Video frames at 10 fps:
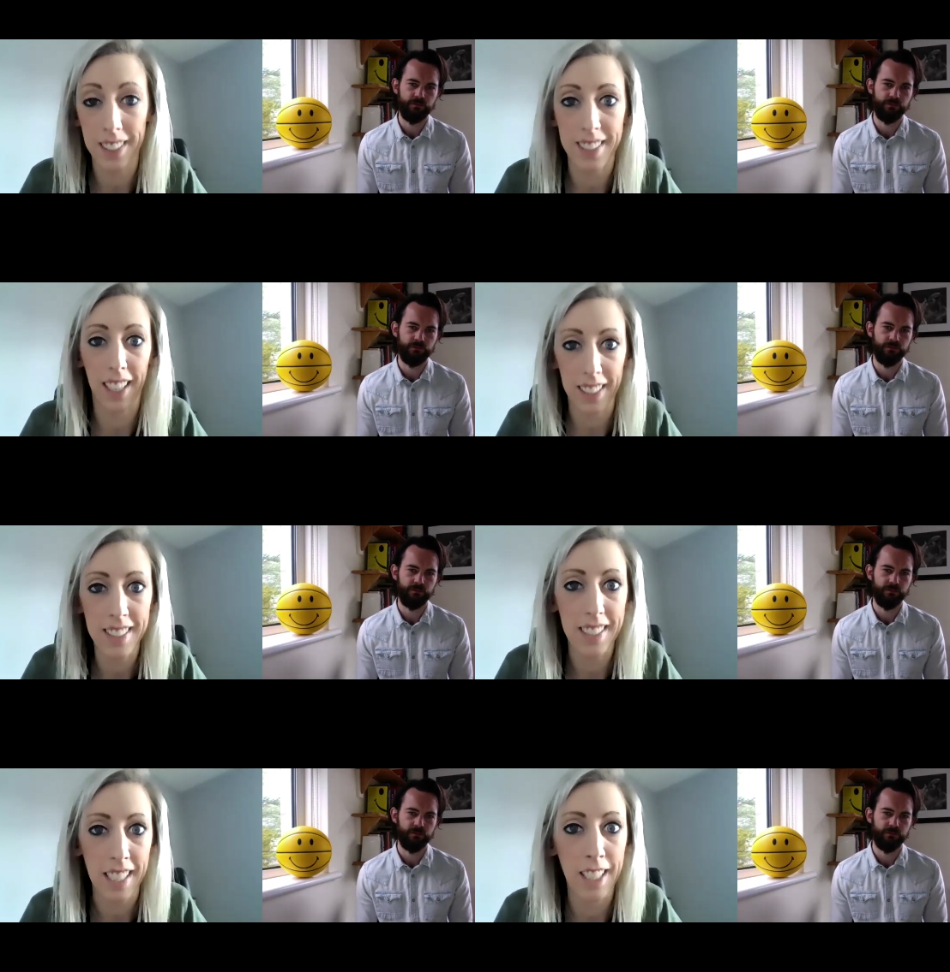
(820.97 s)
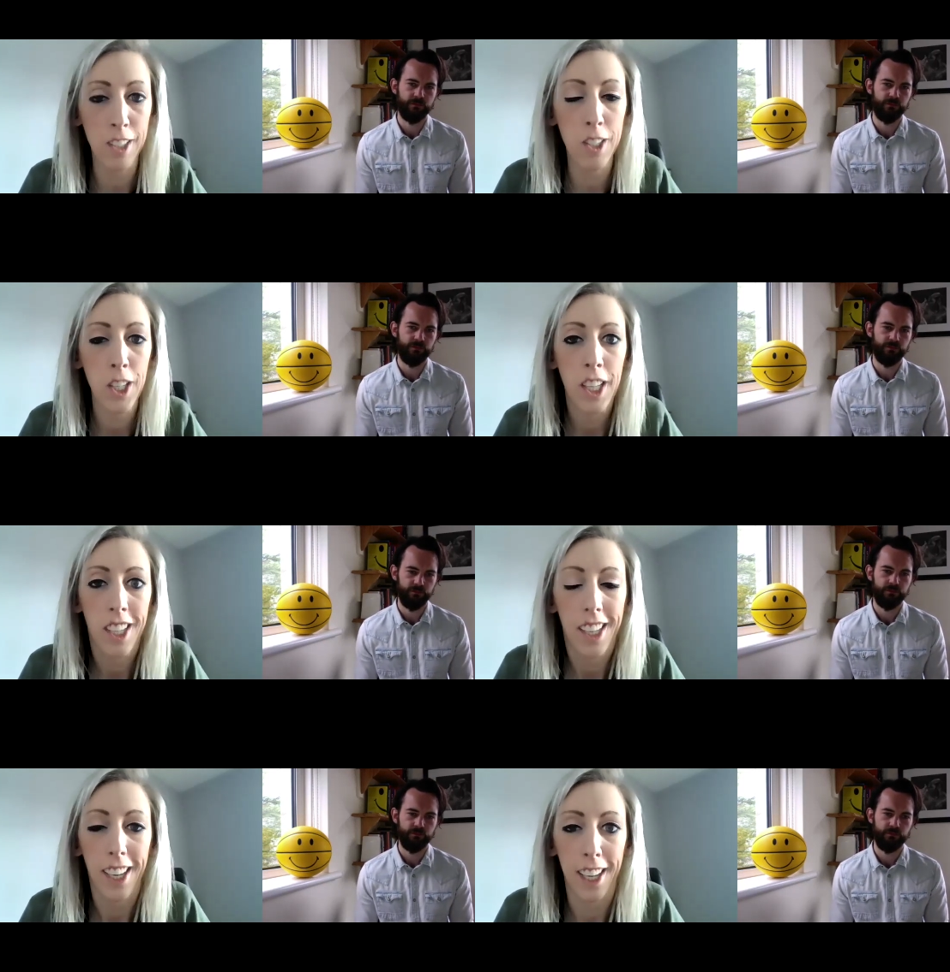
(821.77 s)
Speaker 1: second stage.
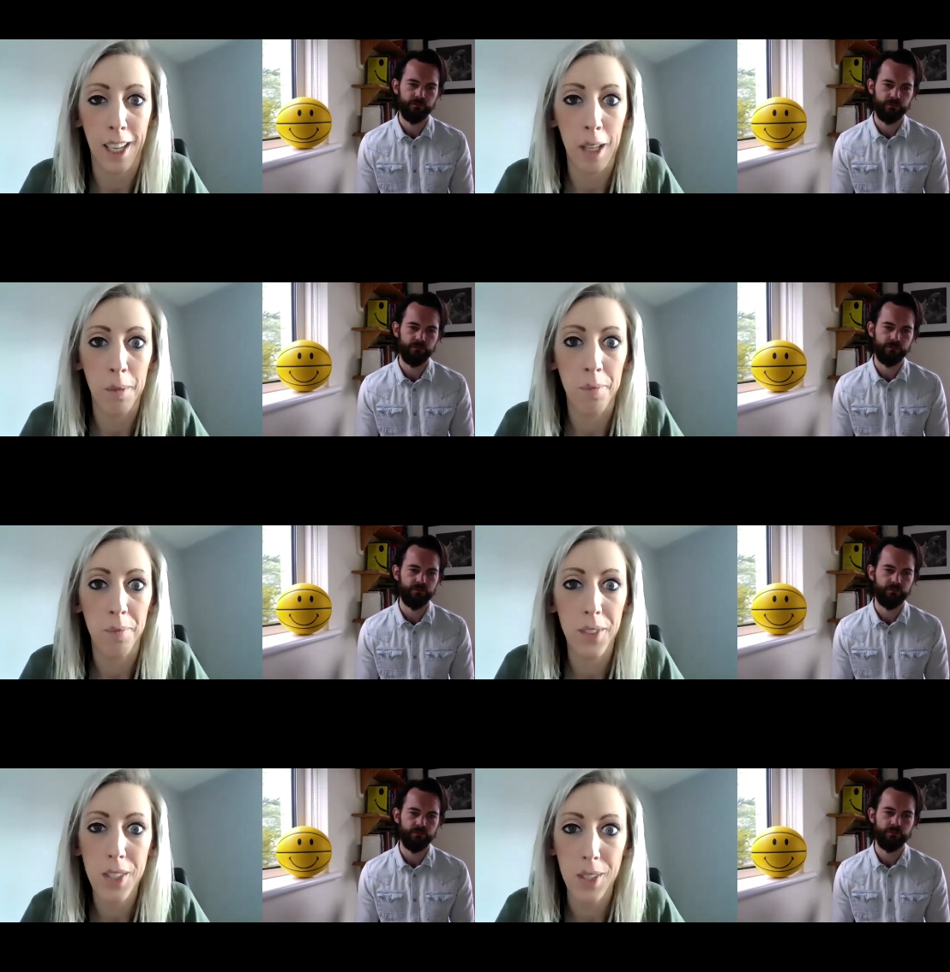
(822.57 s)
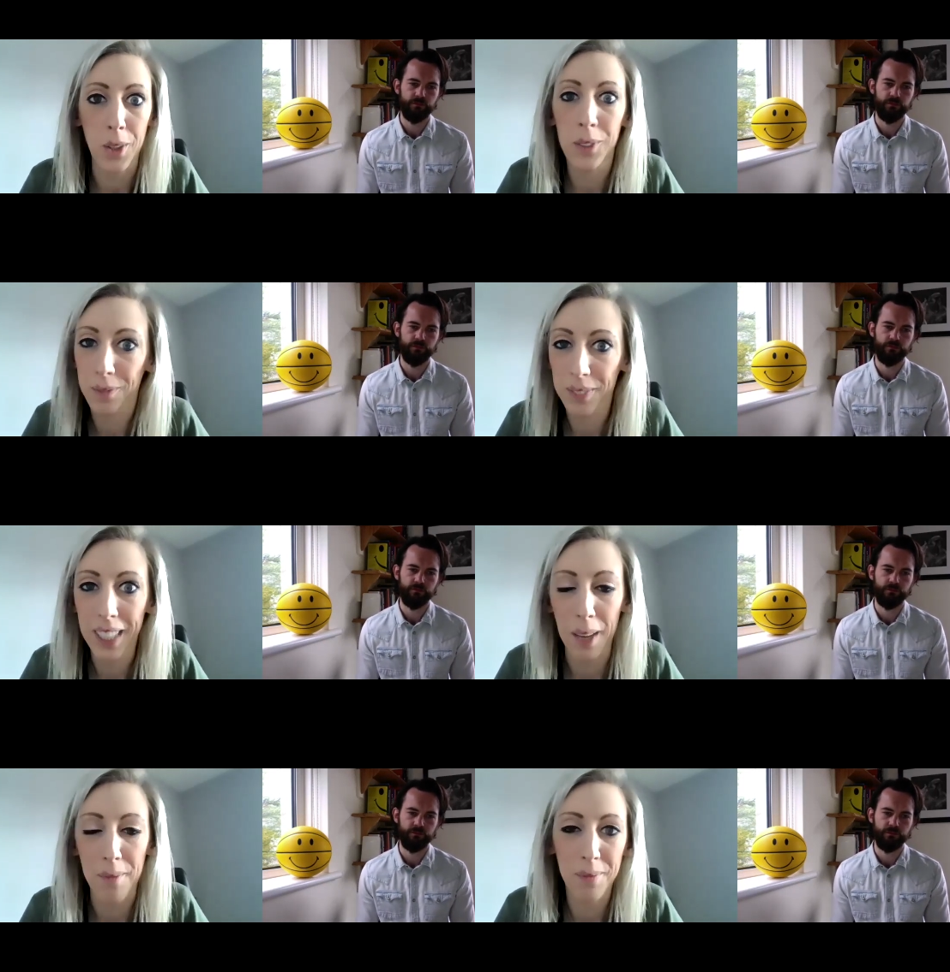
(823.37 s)
Um, so
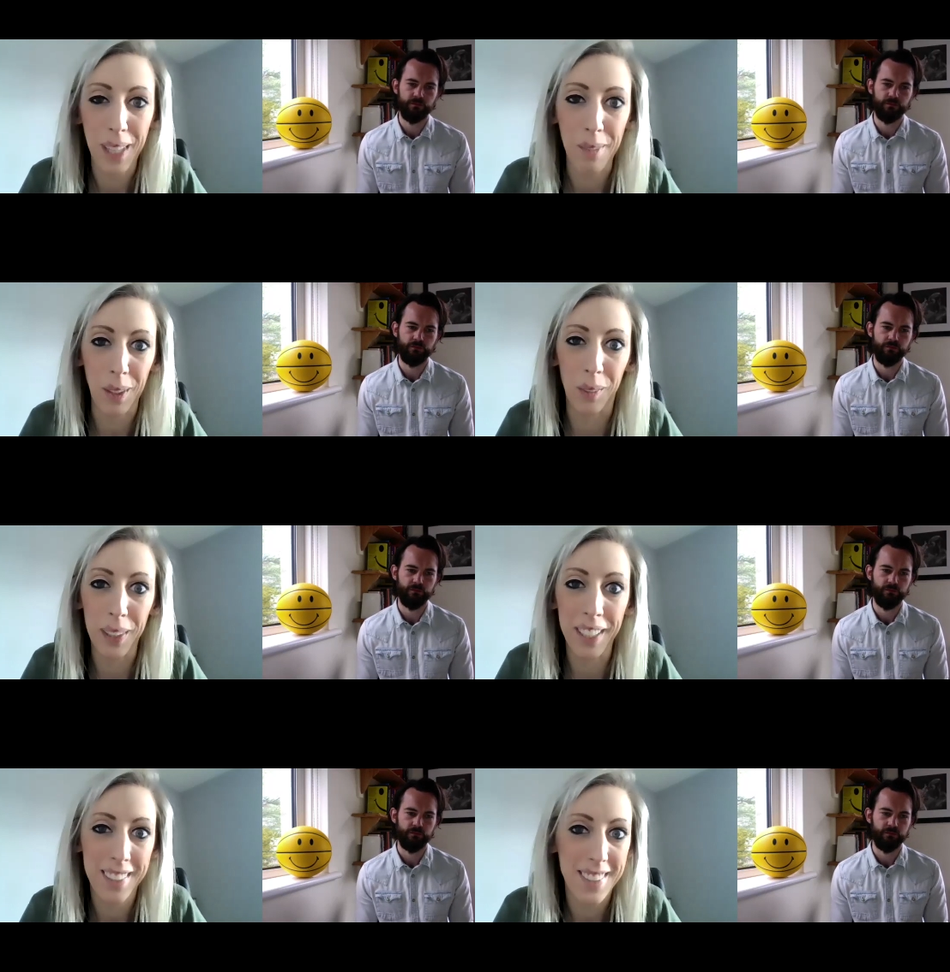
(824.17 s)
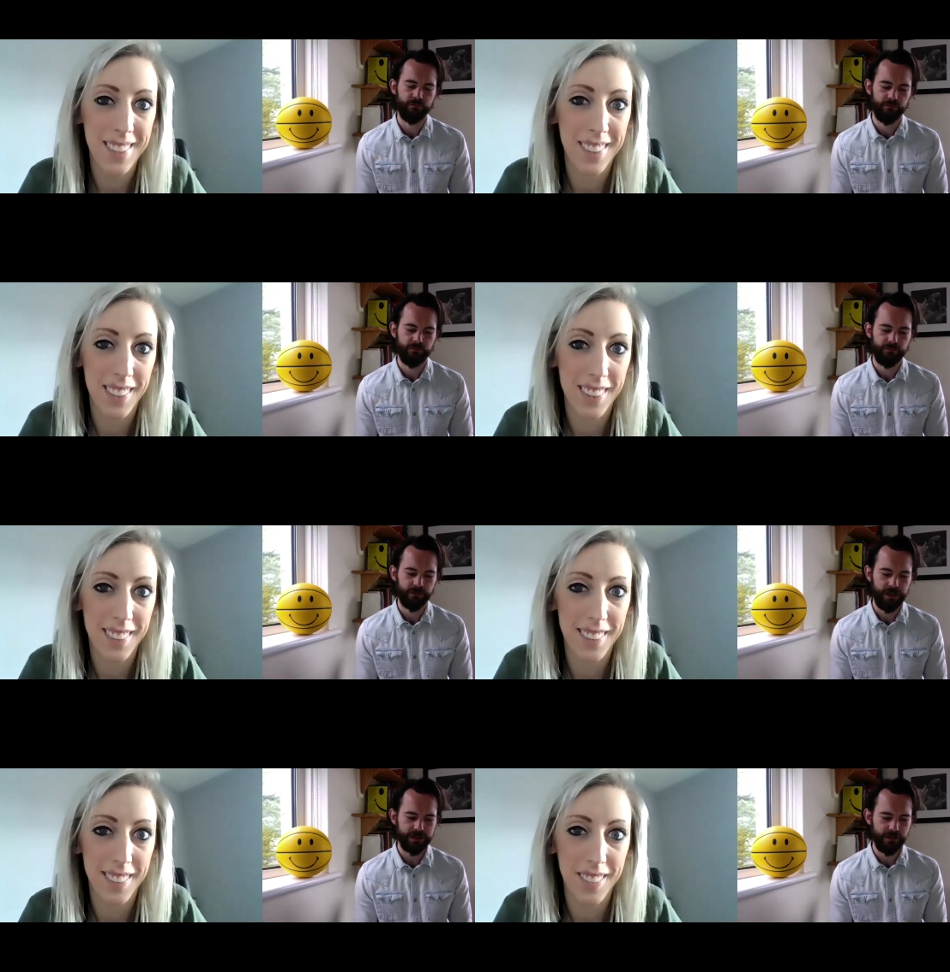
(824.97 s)
keep keep lobbying.
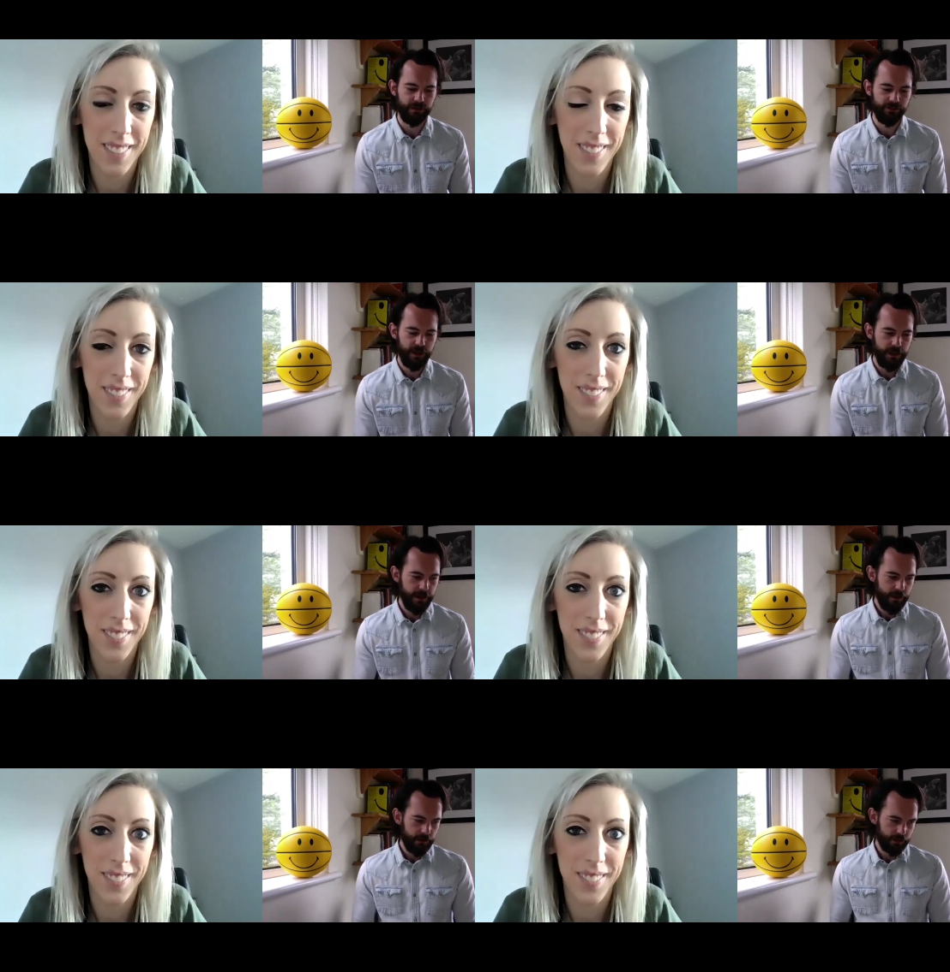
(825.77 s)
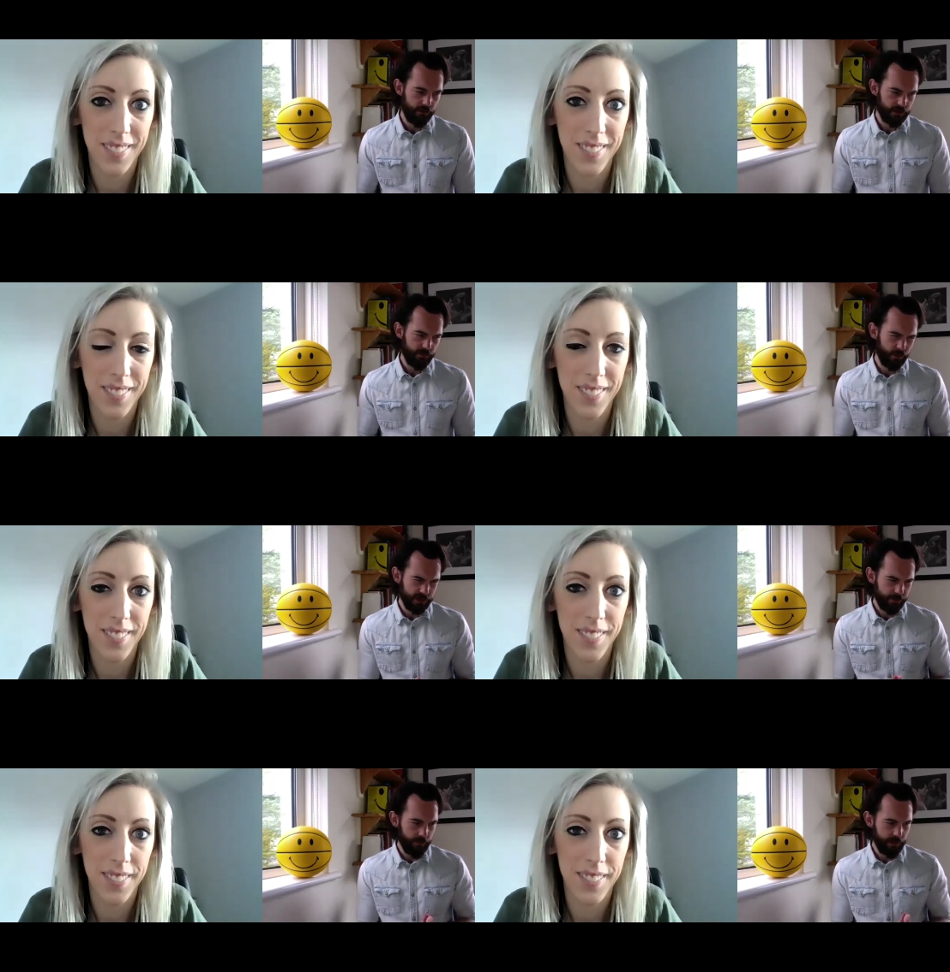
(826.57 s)
Speaker 2: Great stuff. So I suppose it's
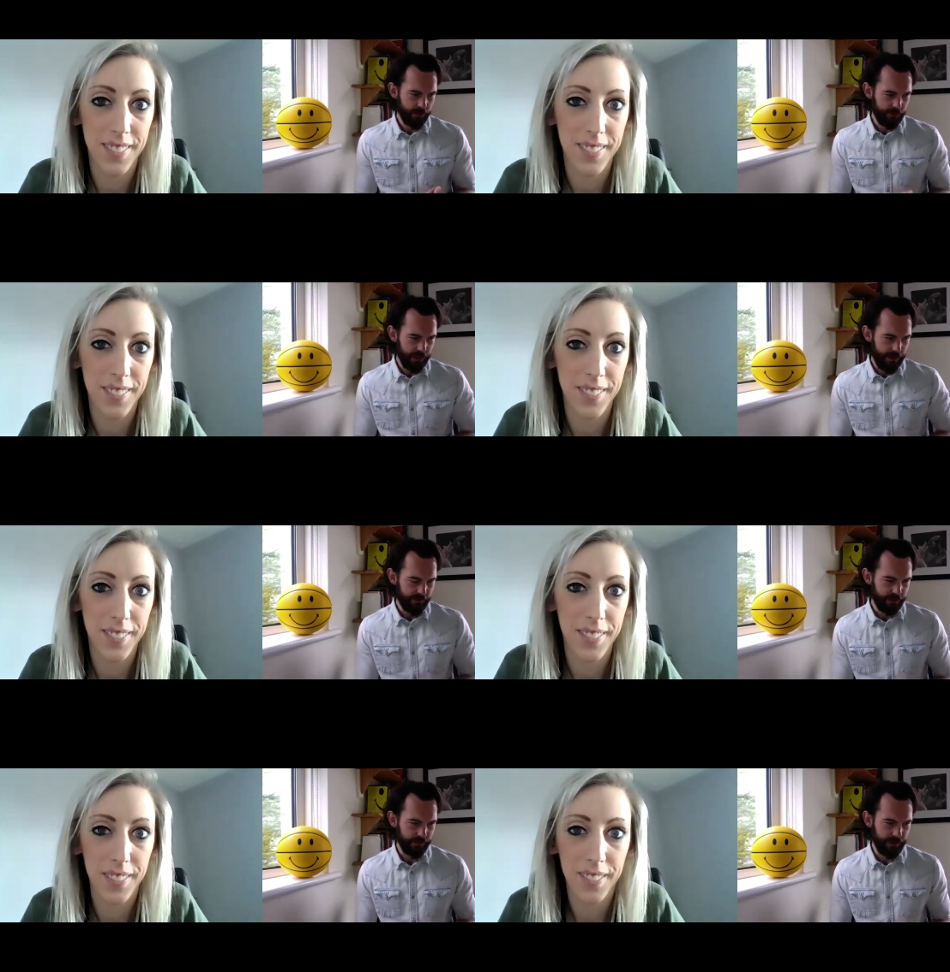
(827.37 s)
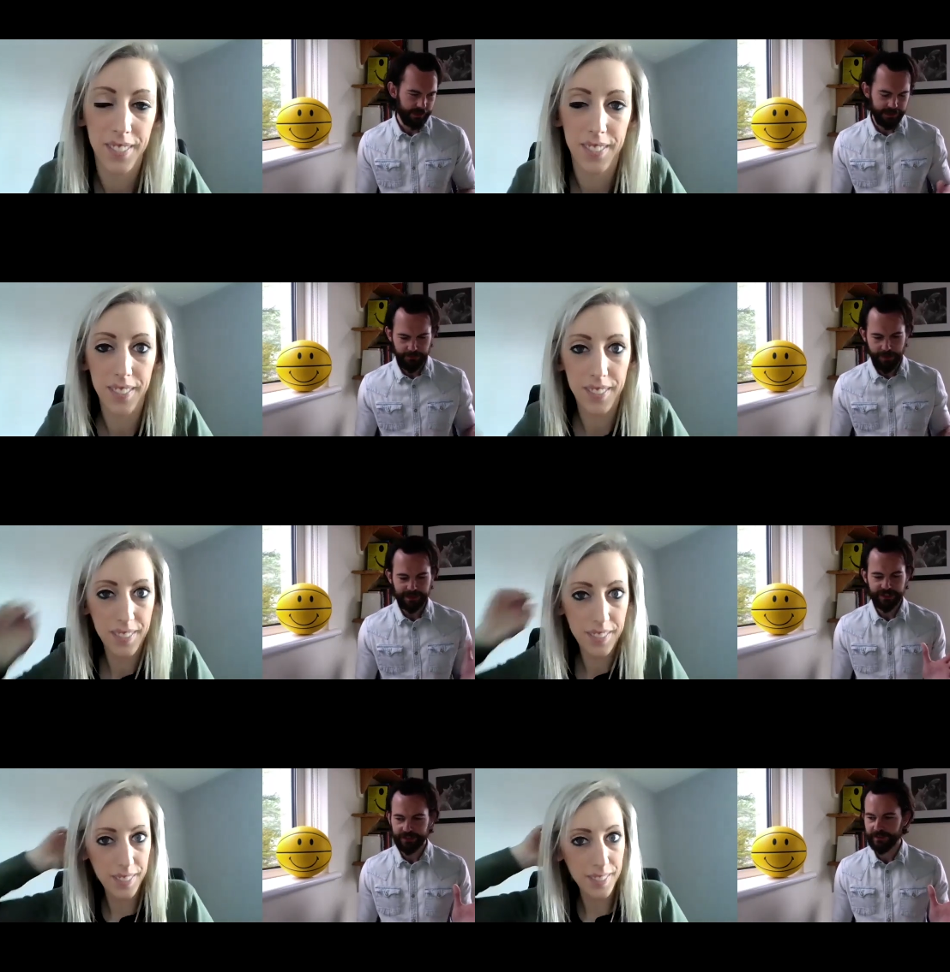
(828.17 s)
probably a good time to link in. You
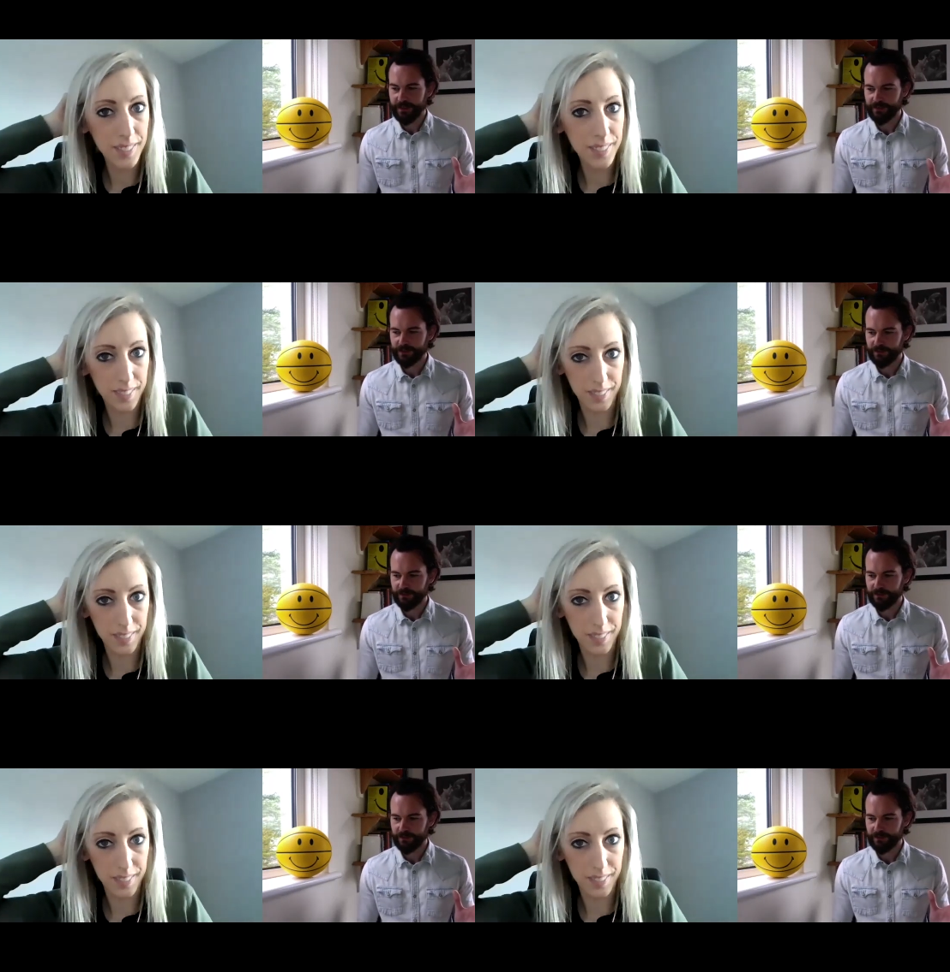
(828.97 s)
mentioned that